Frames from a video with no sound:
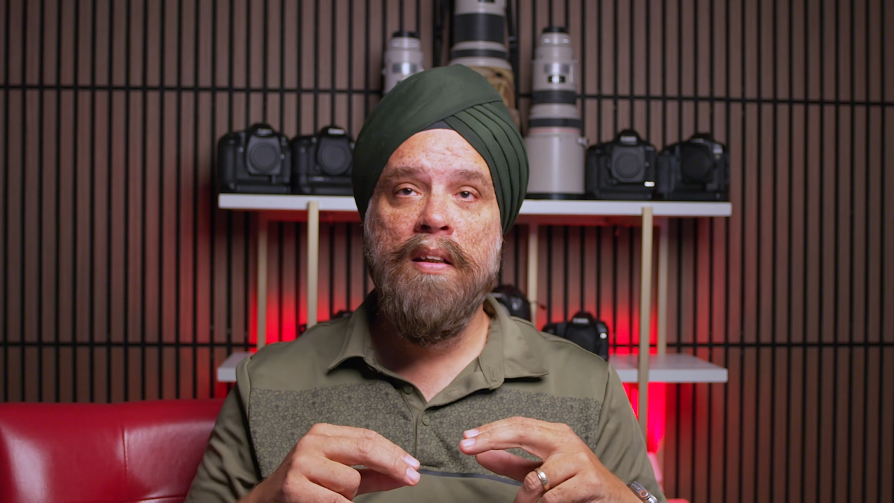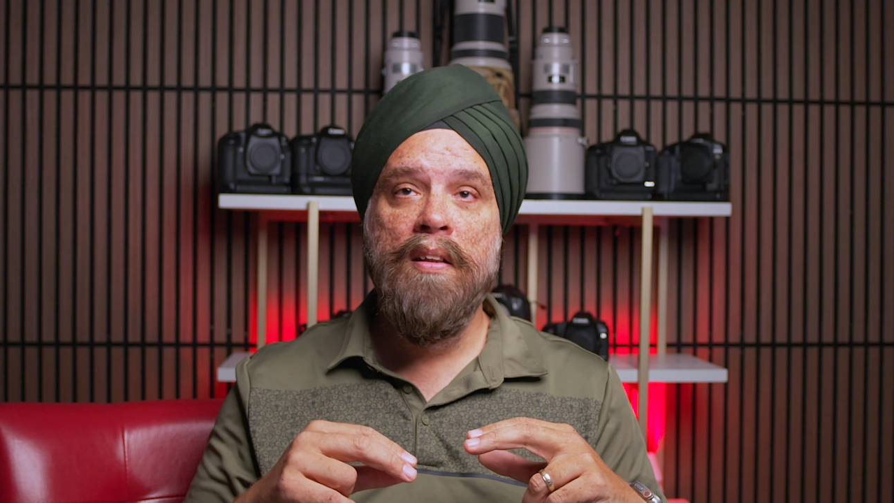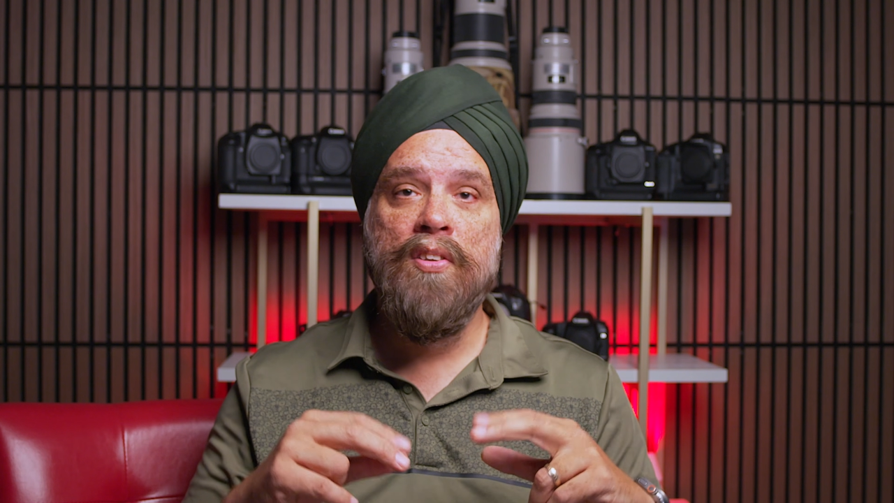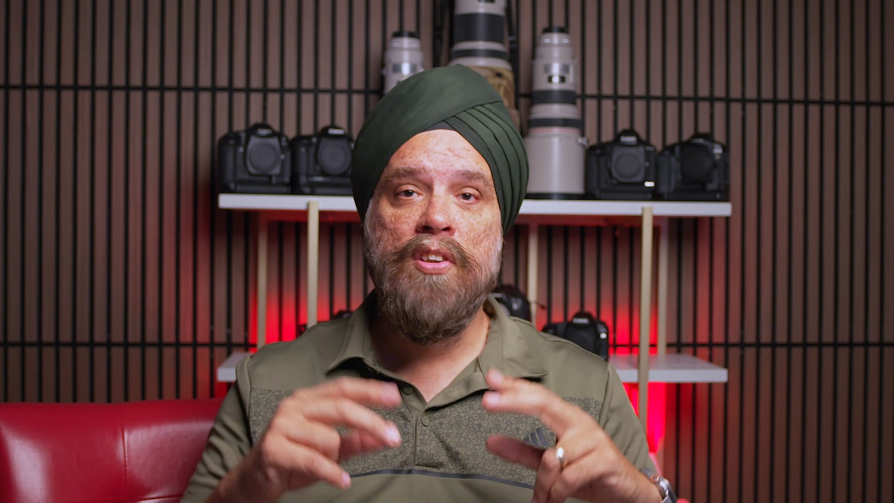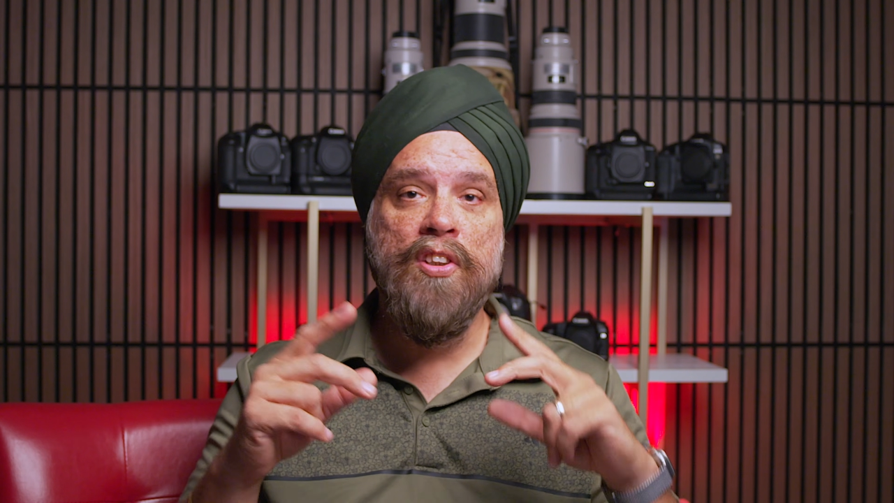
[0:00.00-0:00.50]

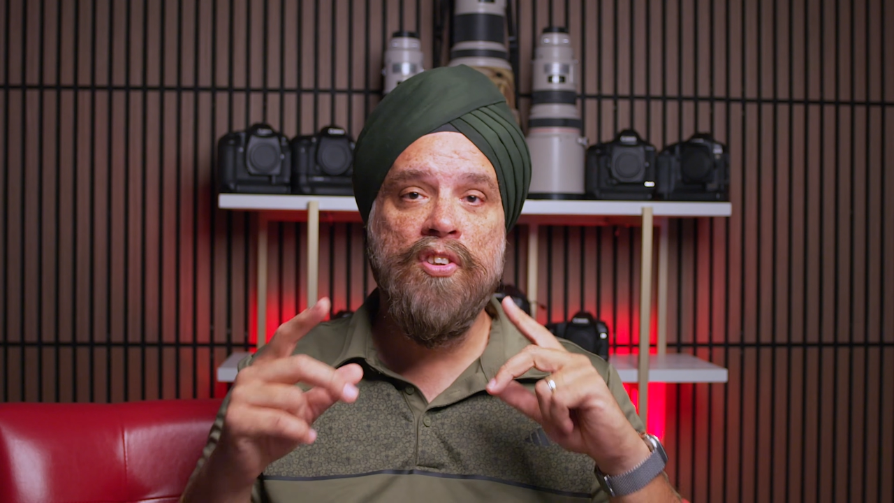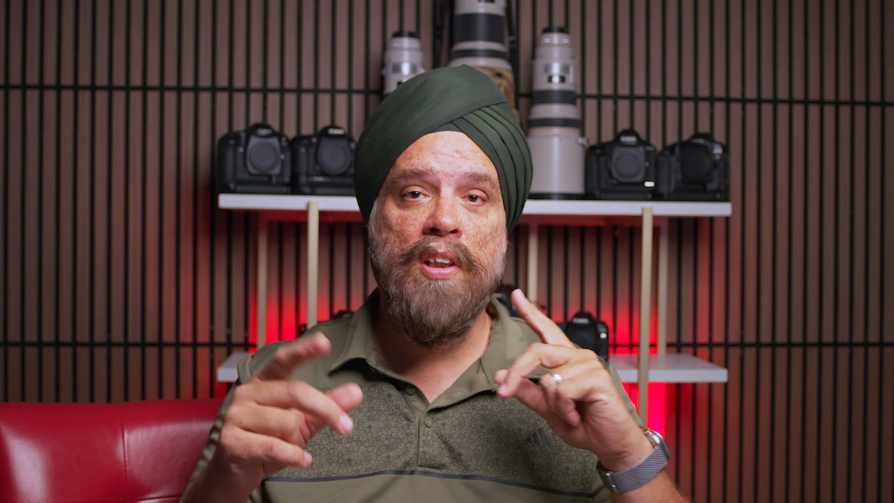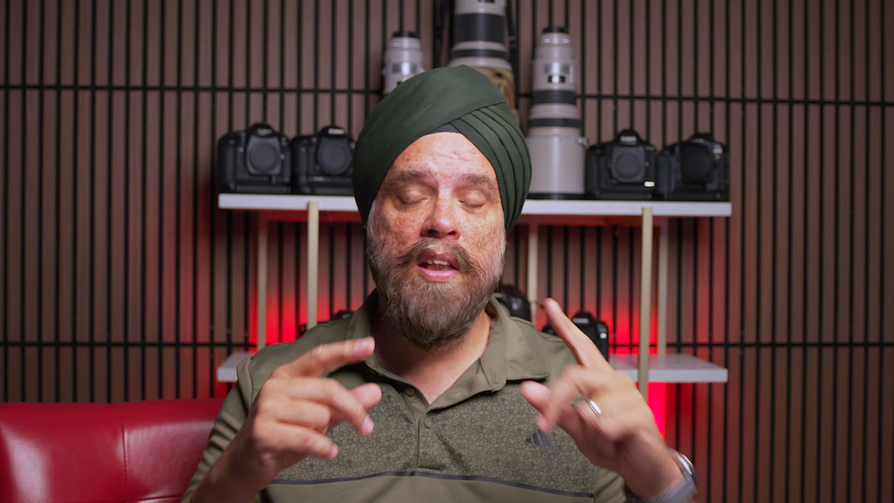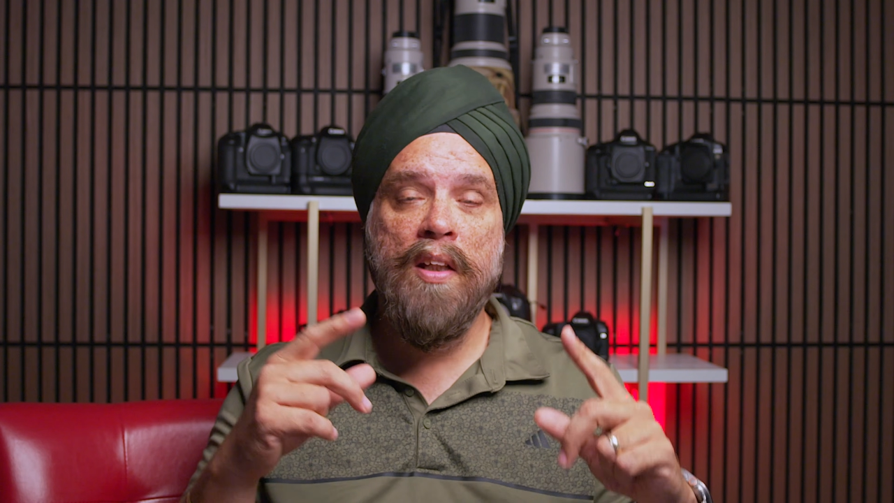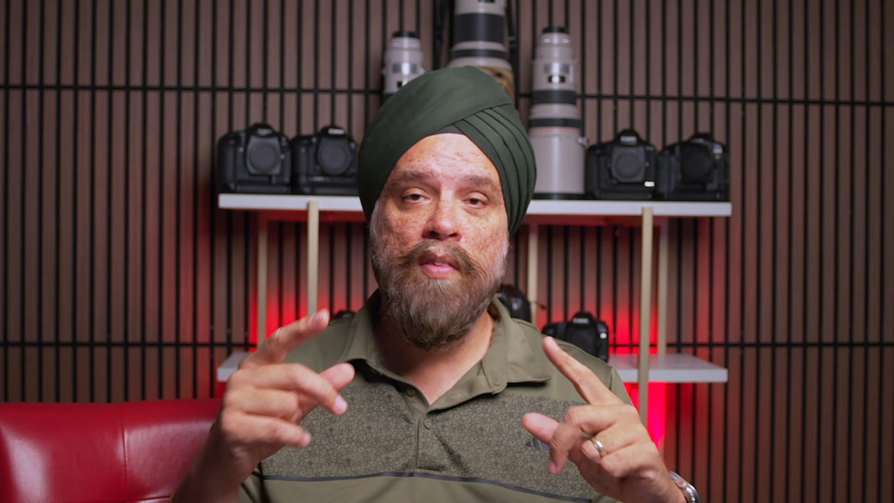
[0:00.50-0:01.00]
since
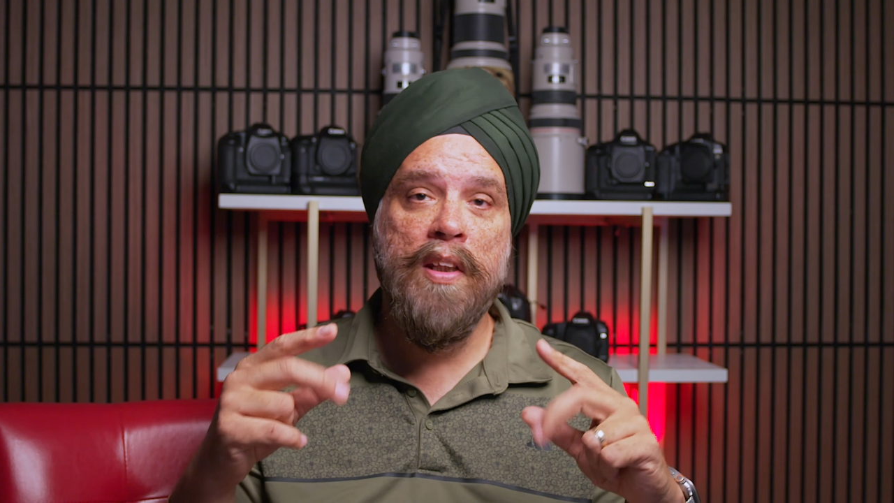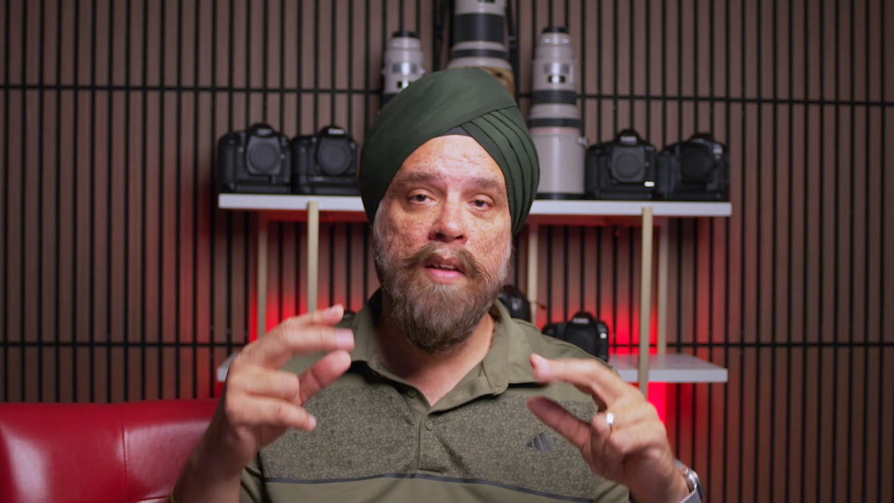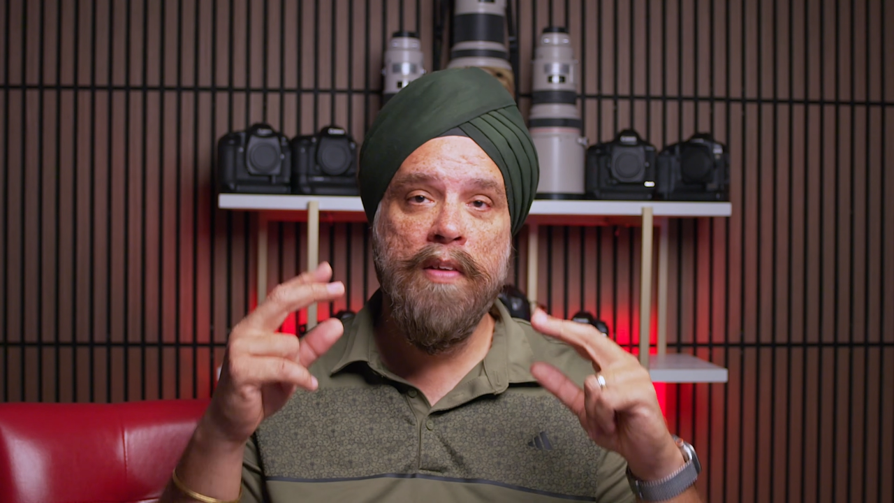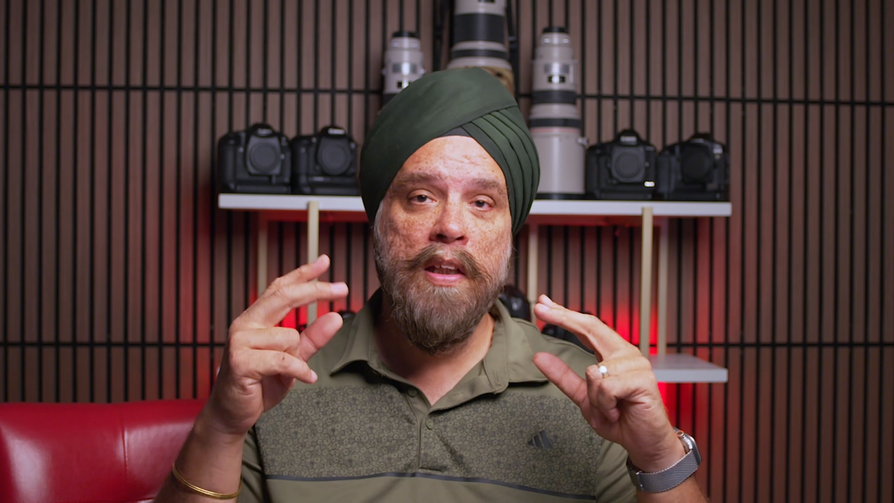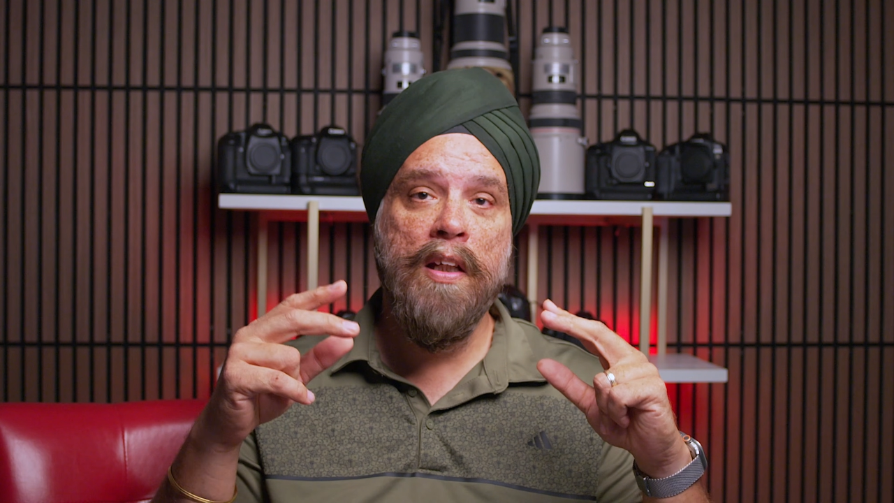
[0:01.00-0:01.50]
I have an
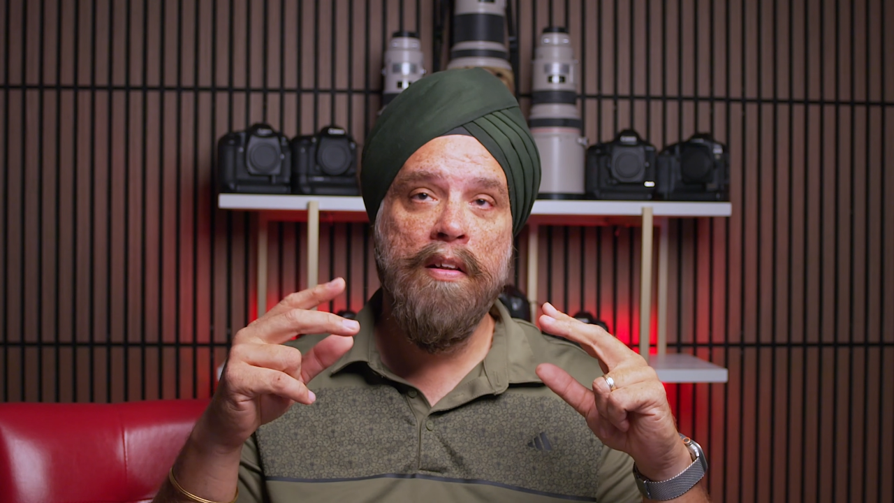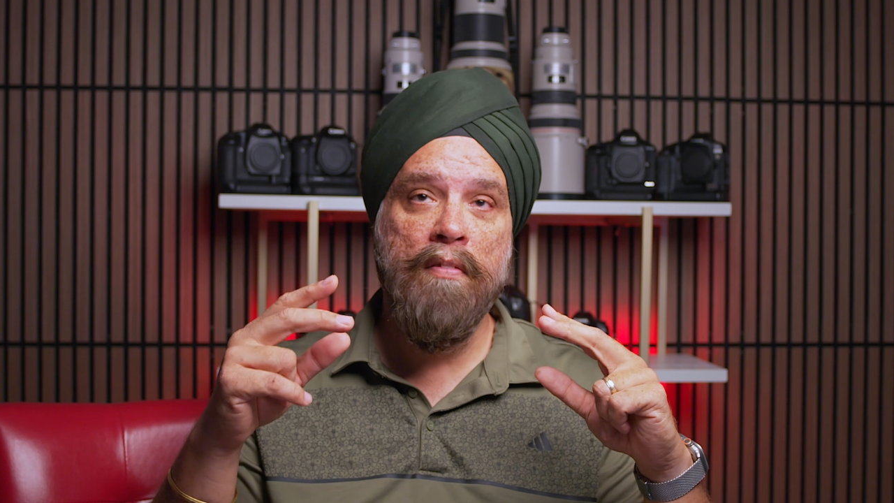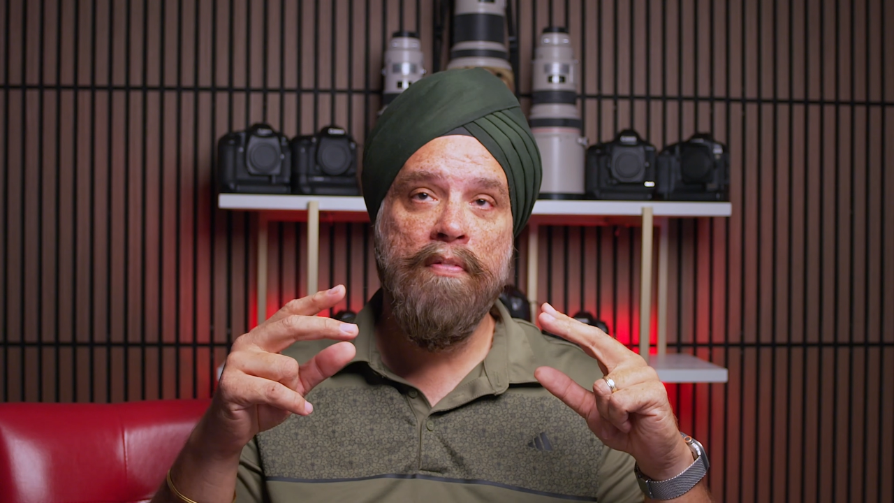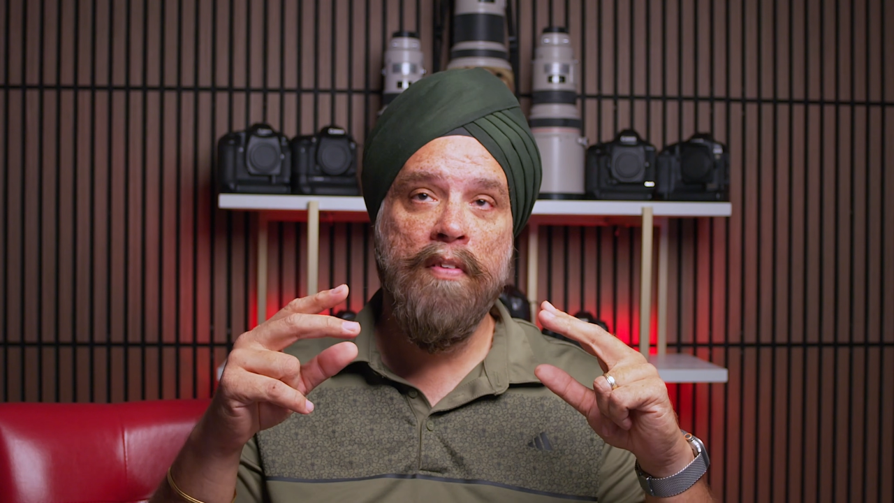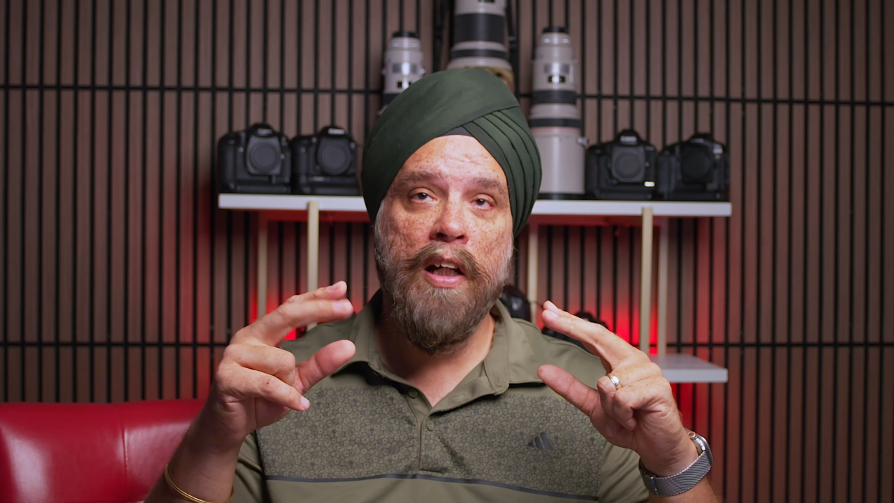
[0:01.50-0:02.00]
EF,